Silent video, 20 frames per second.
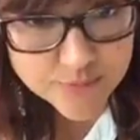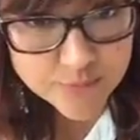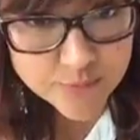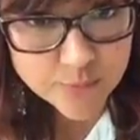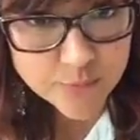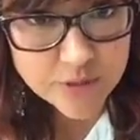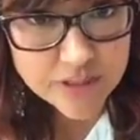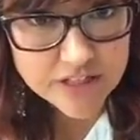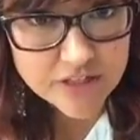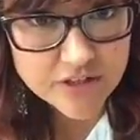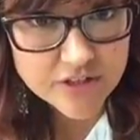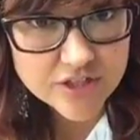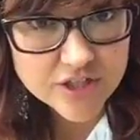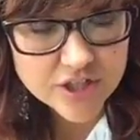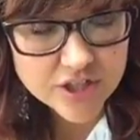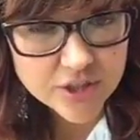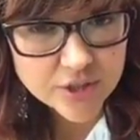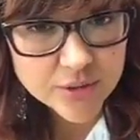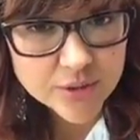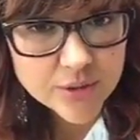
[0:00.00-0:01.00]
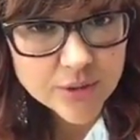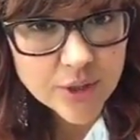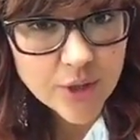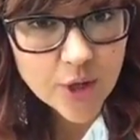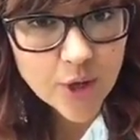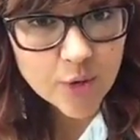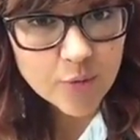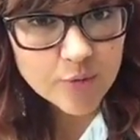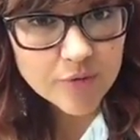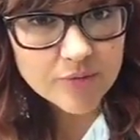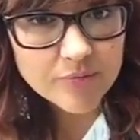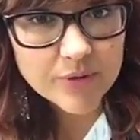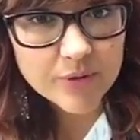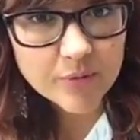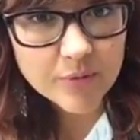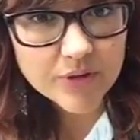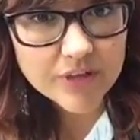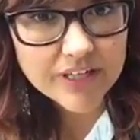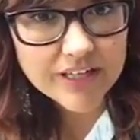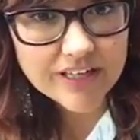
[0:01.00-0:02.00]
week or two we've been
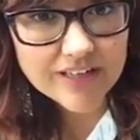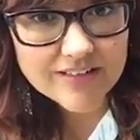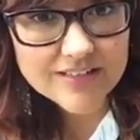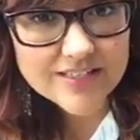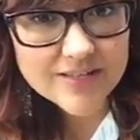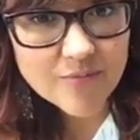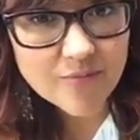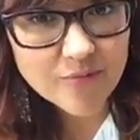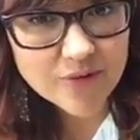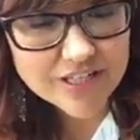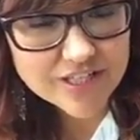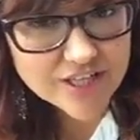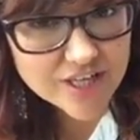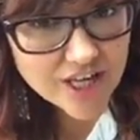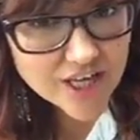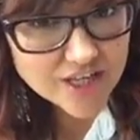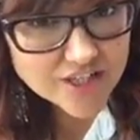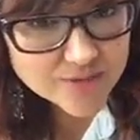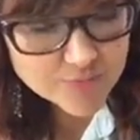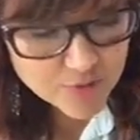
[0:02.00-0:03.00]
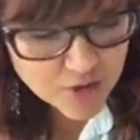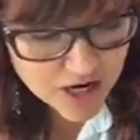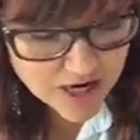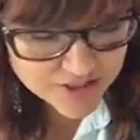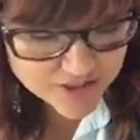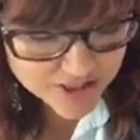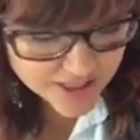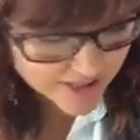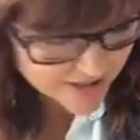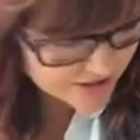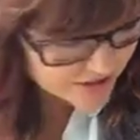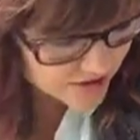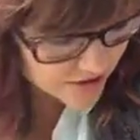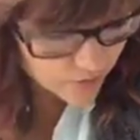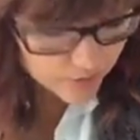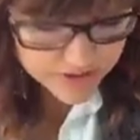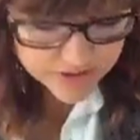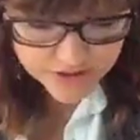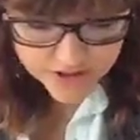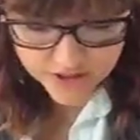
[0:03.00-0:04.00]
working on some vintage projects. So
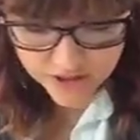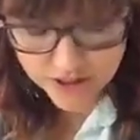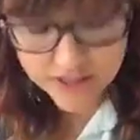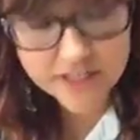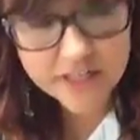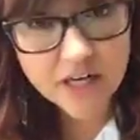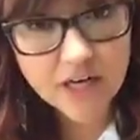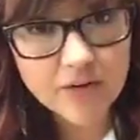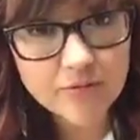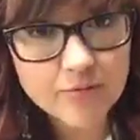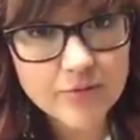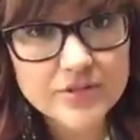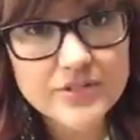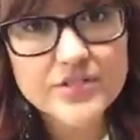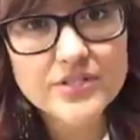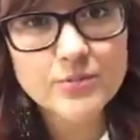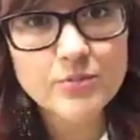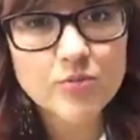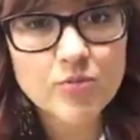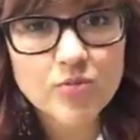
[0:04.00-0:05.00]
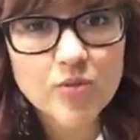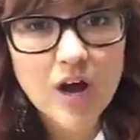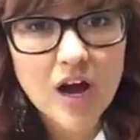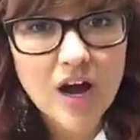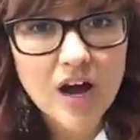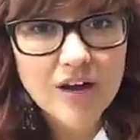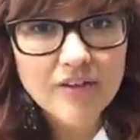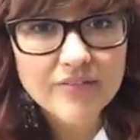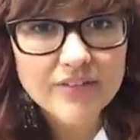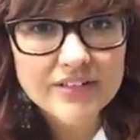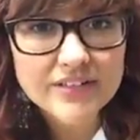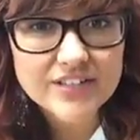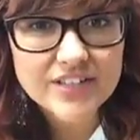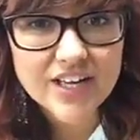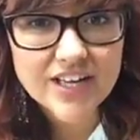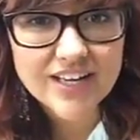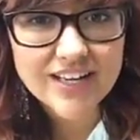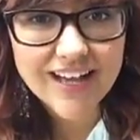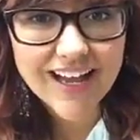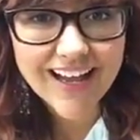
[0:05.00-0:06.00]
we started off with some raw
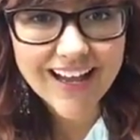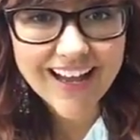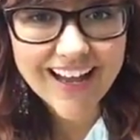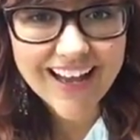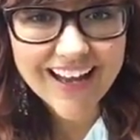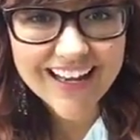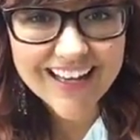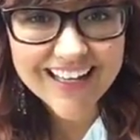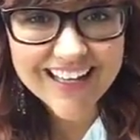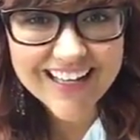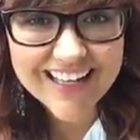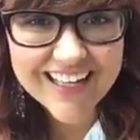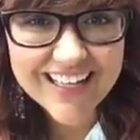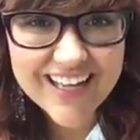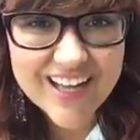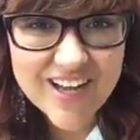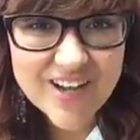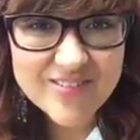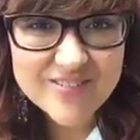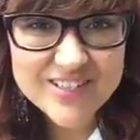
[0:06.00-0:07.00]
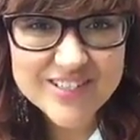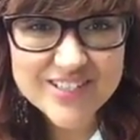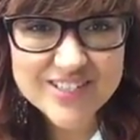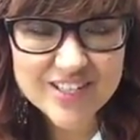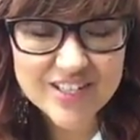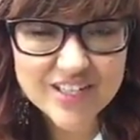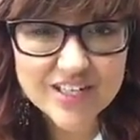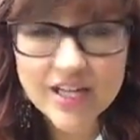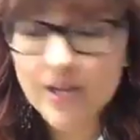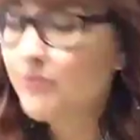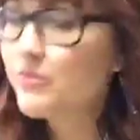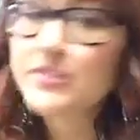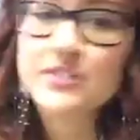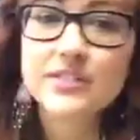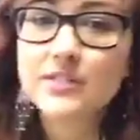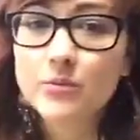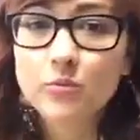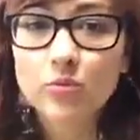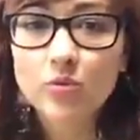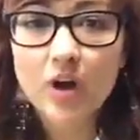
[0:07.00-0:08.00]
vintage. Hi Heidi. We started off with
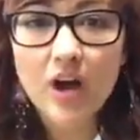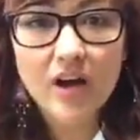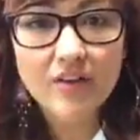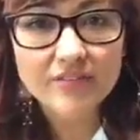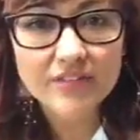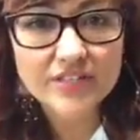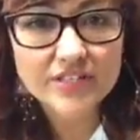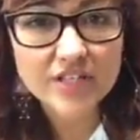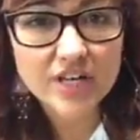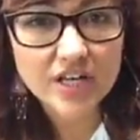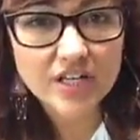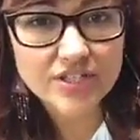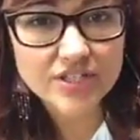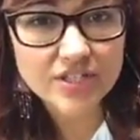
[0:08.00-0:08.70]
some raw vintage